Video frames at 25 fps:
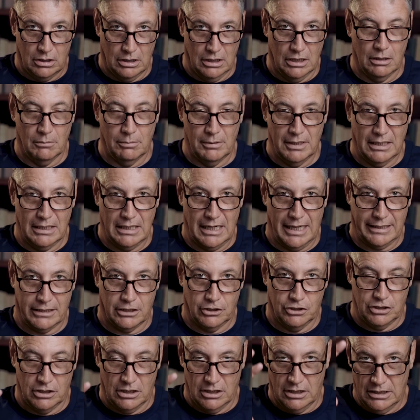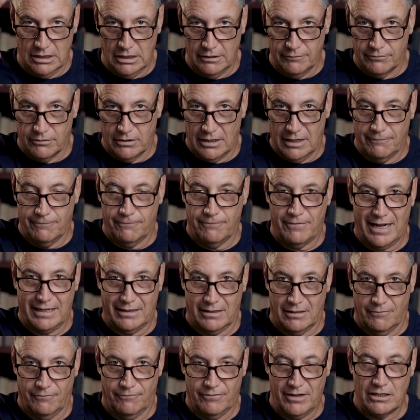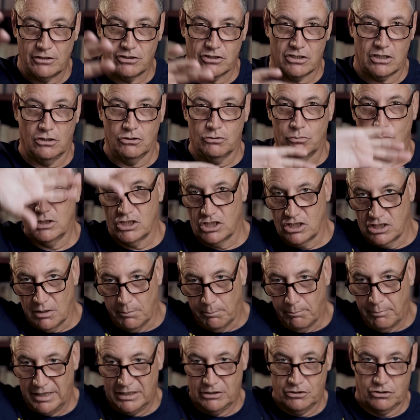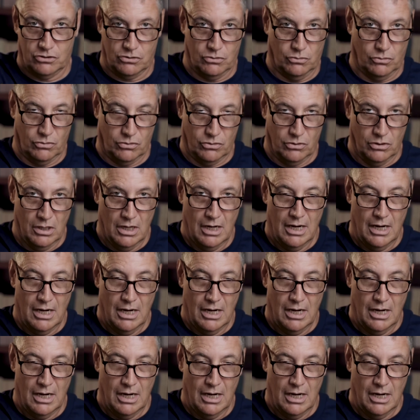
a little bit of glycogen in the liver and fat in the fat cells, which is the big store.